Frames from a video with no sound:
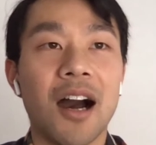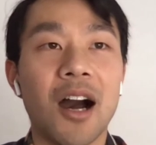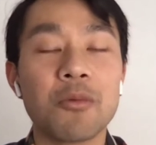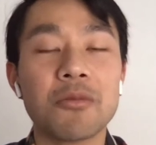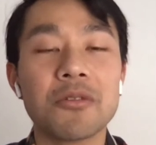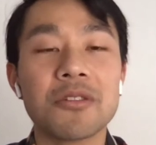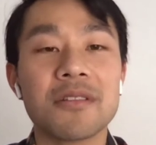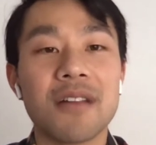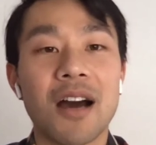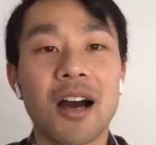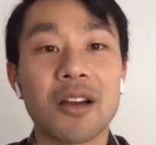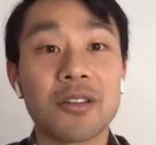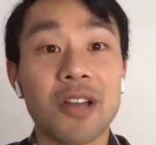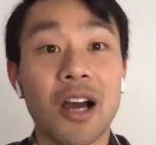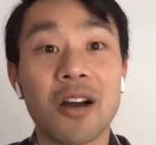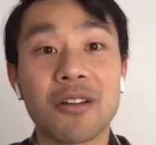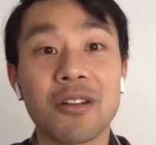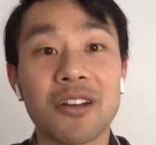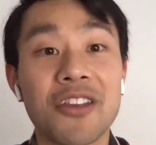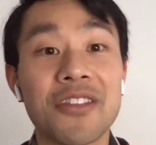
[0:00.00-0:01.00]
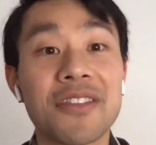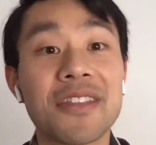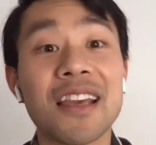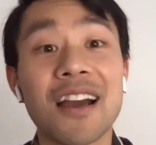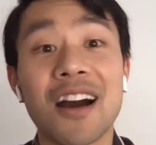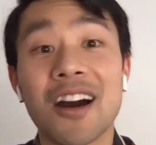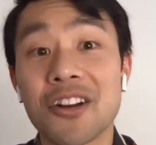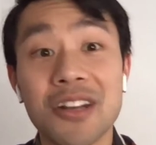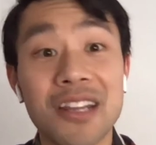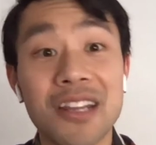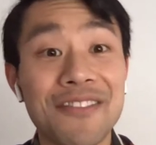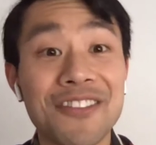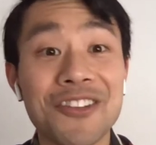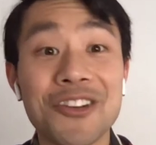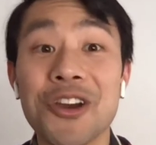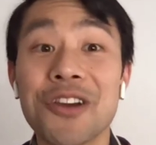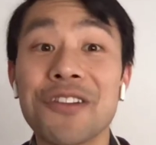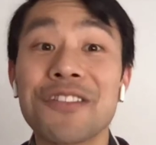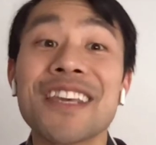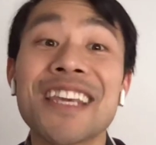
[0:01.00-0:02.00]
I don't even
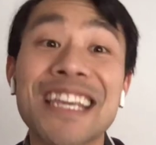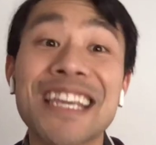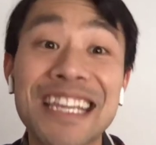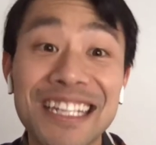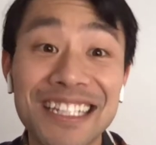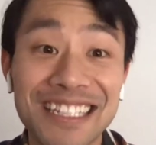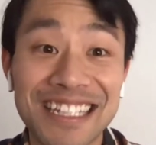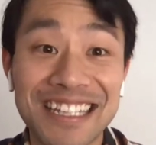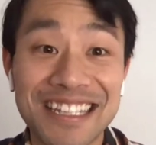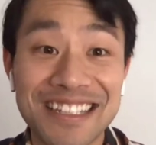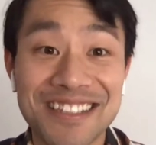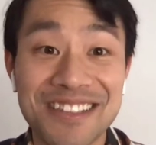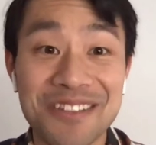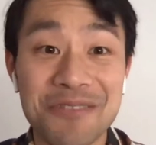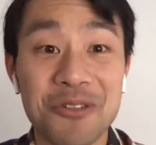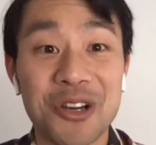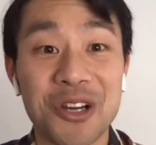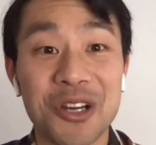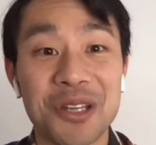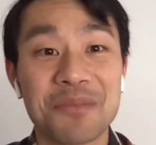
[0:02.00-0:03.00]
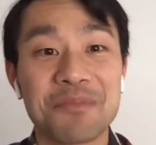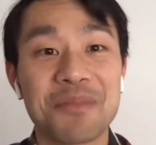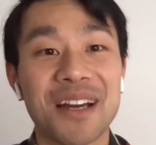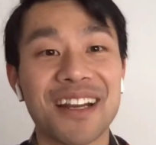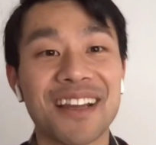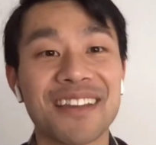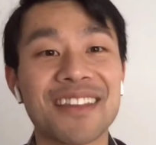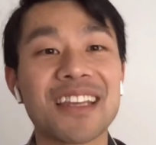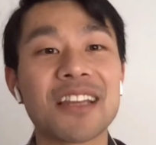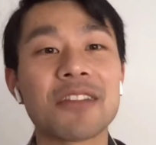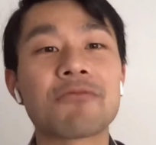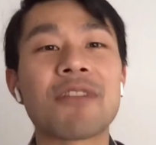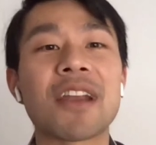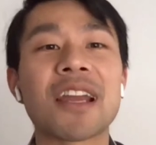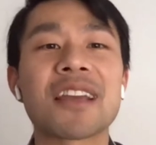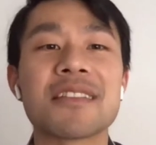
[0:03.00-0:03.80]
know if healing is the word, but I think